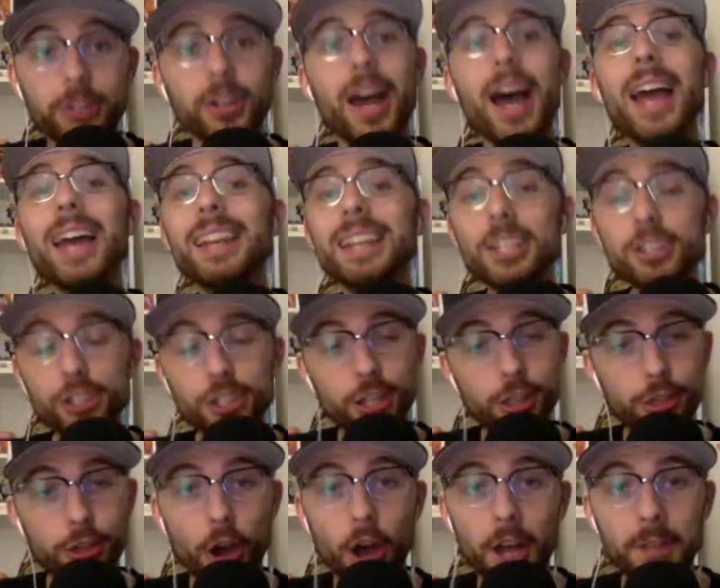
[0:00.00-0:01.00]
Now, I initially
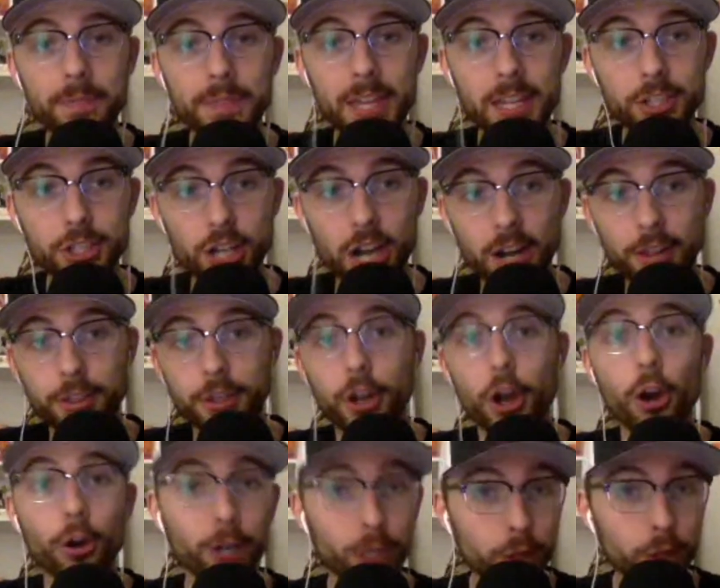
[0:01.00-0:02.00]
thought that Jonathan
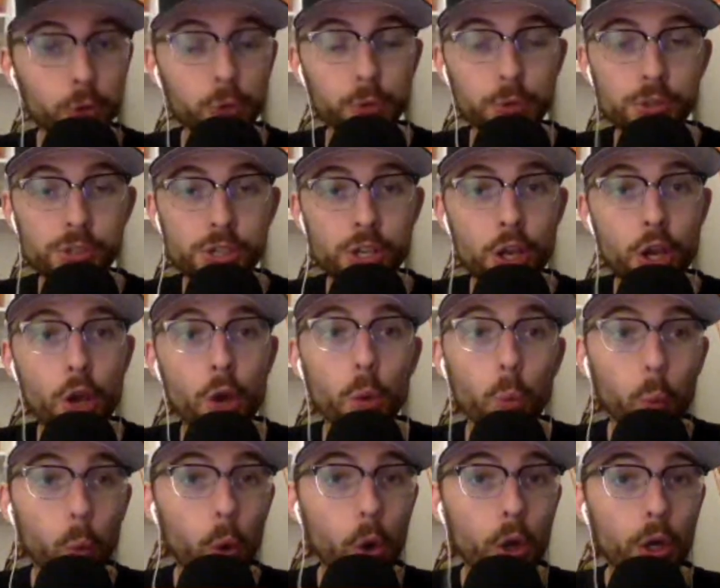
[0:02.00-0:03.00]
Arauz
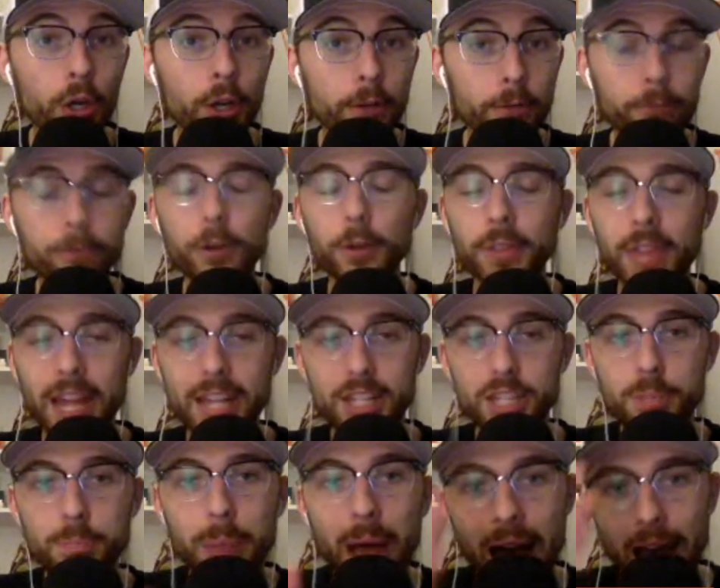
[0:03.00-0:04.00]
would fill that
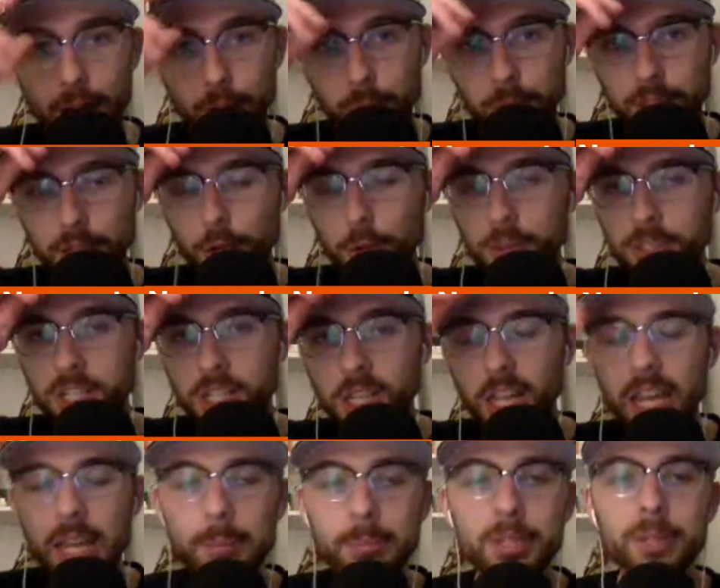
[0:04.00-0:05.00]
spot, who the O's
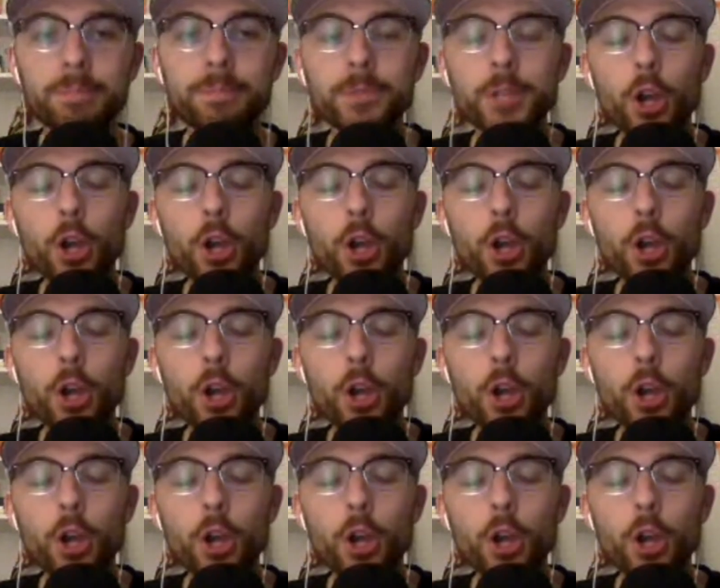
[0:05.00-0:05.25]
claimed